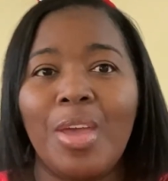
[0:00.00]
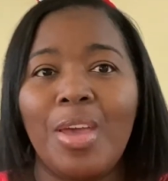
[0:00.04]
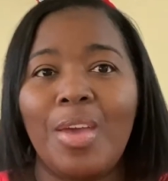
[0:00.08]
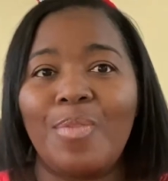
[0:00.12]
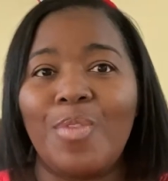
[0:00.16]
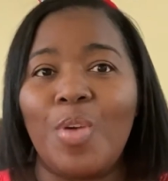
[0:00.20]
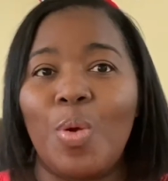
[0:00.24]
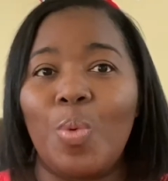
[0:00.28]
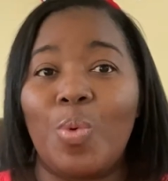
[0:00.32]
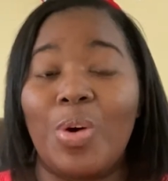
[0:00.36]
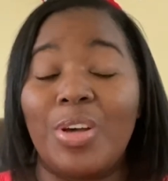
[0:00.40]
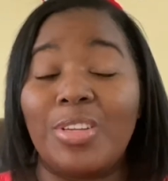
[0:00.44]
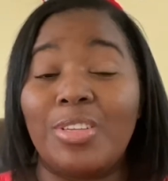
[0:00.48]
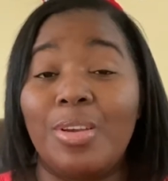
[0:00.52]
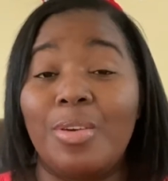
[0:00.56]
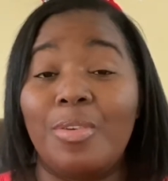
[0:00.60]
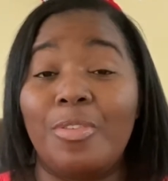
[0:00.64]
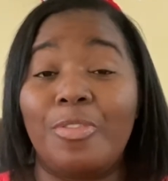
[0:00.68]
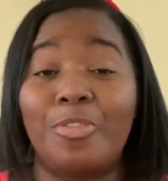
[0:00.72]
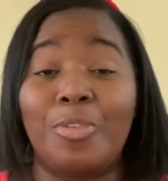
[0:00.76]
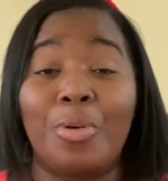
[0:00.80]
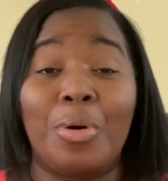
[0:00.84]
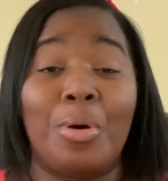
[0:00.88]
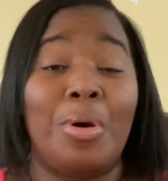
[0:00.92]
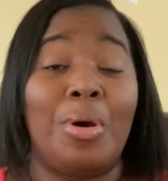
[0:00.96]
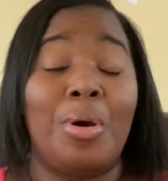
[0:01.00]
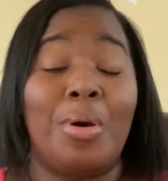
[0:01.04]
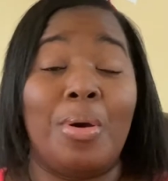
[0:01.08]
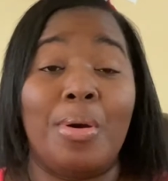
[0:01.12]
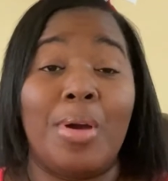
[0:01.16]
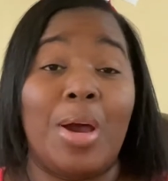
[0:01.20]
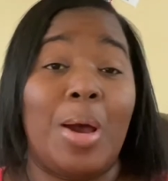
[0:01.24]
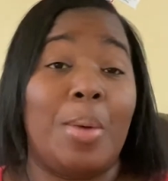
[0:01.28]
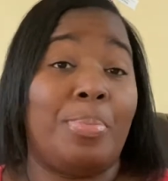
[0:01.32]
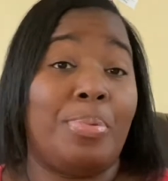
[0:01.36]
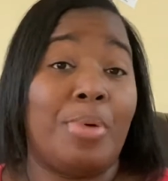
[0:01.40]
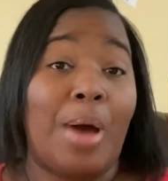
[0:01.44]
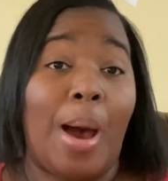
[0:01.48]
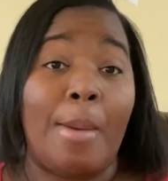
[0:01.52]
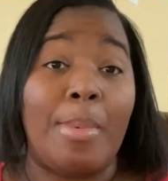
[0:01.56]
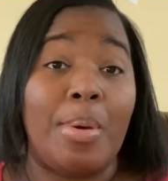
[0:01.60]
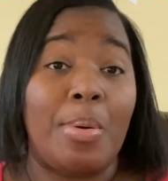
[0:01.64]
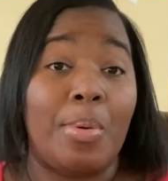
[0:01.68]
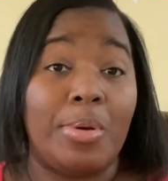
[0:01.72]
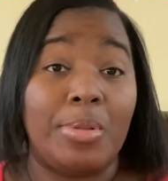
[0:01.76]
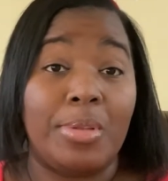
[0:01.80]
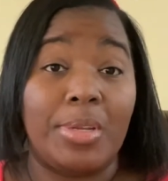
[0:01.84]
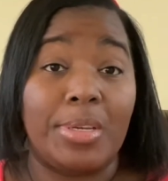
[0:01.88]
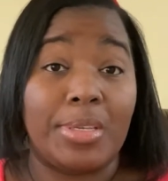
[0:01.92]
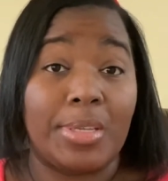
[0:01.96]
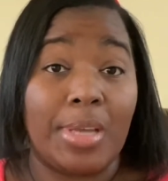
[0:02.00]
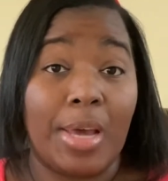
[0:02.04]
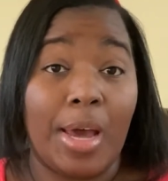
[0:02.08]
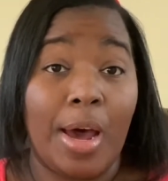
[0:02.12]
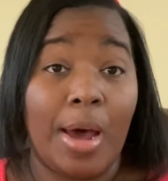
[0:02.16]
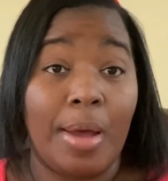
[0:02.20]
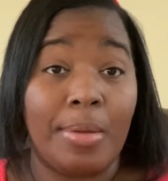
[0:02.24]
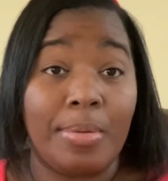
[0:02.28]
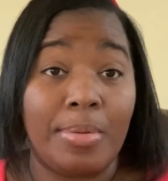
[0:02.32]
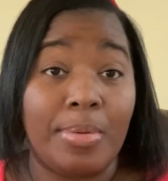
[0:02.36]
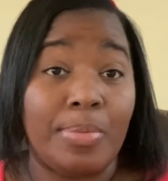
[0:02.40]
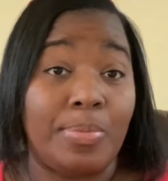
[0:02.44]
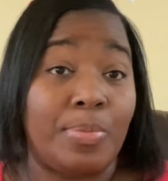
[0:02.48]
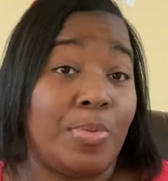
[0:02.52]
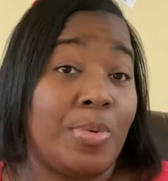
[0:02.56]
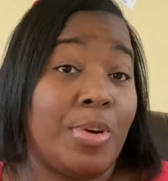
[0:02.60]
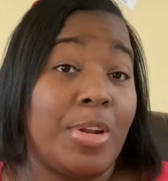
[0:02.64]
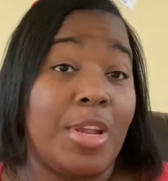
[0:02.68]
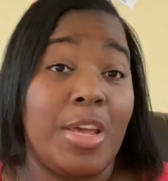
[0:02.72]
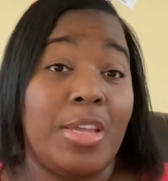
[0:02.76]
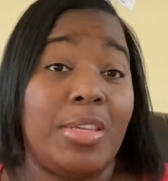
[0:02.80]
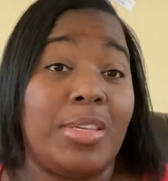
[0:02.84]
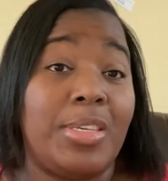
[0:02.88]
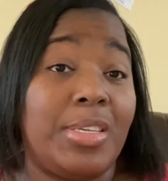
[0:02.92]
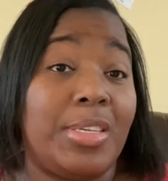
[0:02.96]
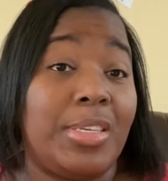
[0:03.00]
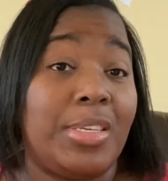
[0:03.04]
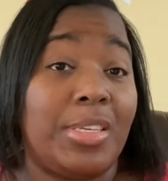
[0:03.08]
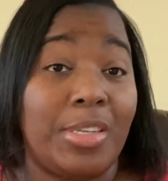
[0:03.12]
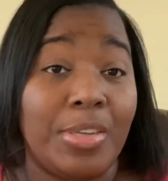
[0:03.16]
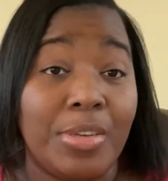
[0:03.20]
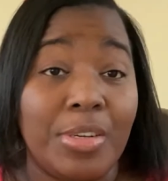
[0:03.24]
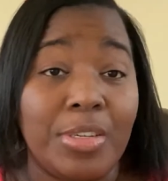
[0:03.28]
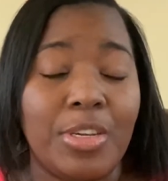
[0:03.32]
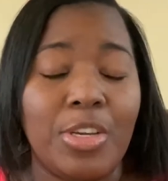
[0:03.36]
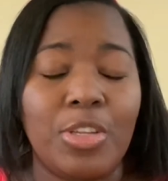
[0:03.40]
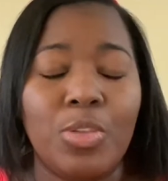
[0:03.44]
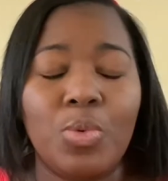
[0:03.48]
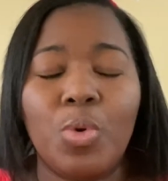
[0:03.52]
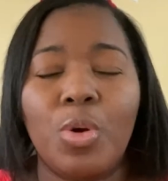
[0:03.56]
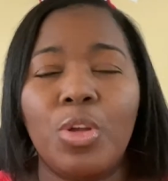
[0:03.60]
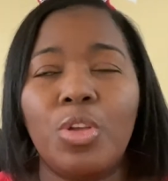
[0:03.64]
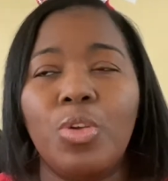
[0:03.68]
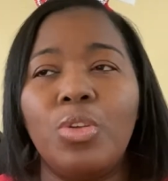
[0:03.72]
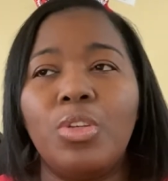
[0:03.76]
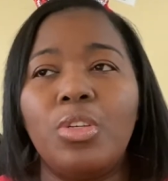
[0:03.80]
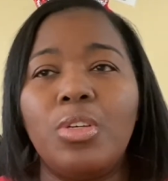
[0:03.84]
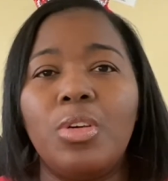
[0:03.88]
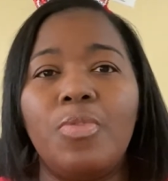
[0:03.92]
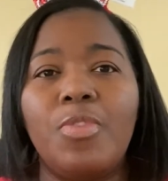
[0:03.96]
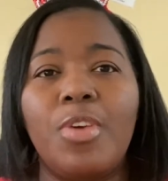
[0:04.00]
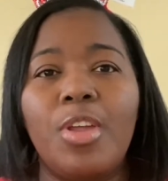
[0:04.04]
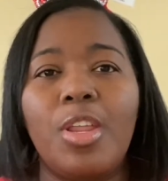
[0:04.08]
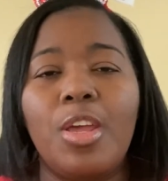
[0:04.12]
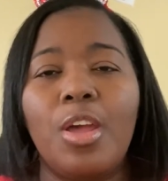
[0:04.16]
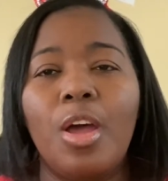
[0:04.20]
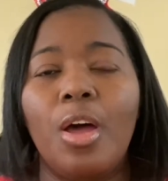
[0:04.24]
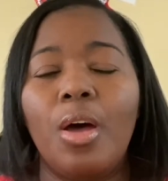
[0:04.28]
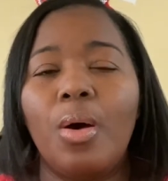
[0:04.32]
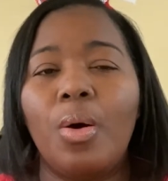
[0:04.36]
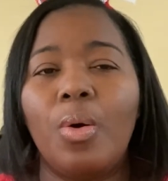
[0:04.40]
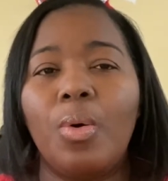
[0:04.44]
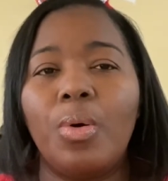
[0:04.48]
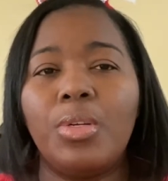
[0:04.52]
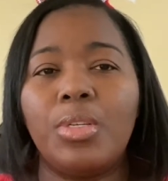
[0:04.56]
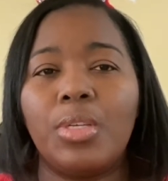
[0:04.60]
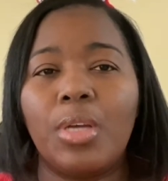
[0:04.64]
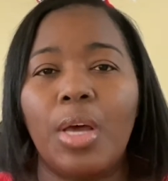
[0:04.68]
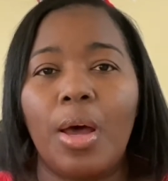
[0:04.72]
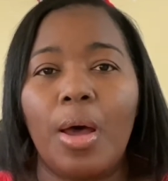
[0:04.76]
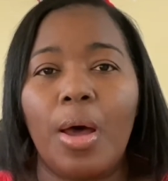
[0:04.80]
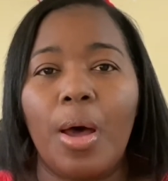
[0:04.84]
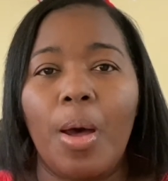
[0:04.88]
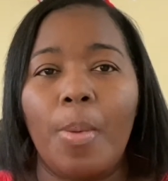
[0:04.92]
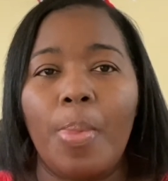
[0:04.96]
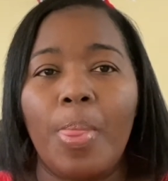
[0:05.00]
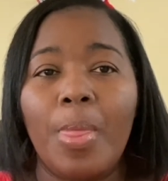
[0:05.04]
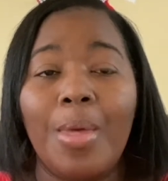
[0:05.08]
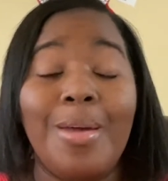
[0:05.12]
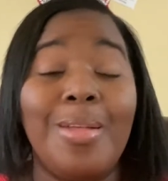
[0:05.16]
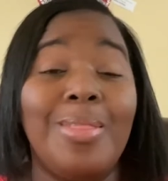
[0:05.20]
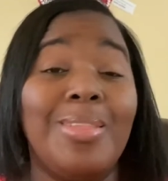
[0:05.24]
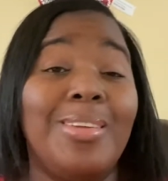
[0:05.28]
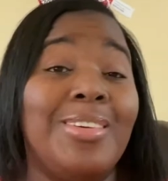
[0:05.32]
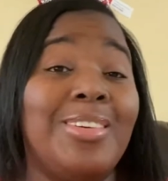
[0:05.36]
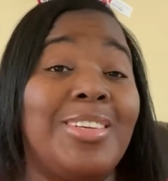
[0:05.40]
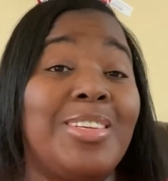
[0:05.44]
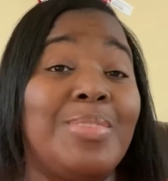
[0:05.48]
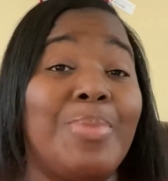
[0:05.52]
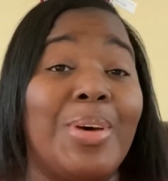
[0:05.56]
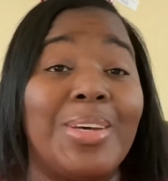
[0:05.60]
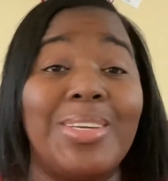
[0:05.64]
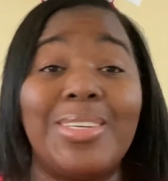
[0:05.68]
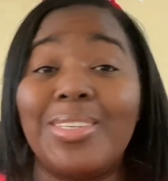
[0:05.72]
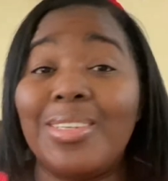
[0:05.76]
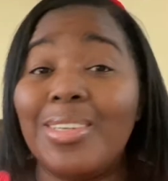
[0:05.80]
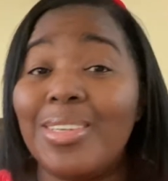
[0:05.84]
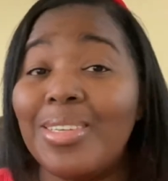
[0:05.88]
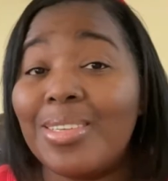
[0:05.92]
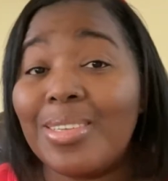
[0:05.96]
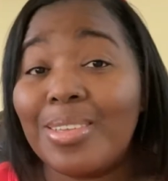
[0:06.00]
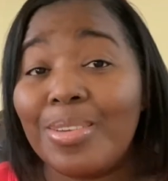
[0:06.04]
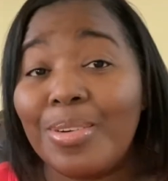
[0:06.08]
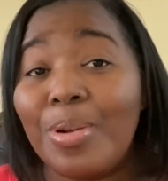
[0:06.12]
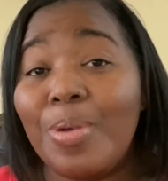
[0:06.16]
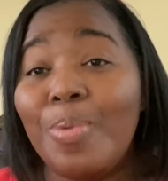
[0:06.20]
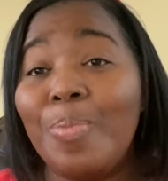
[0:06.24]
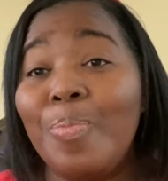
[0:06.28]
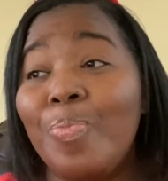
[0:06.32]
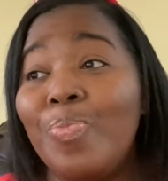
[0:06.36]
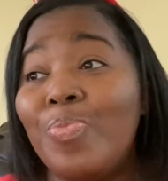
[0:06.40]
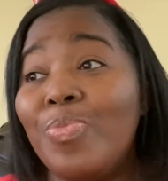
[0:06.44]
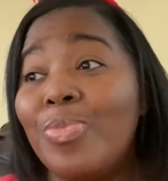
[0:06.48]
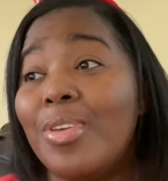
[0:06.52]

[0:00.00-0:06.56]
If it wasn't for her, I probably wouldn't have started really seriously doing YouTube videos. Um, this is my sister.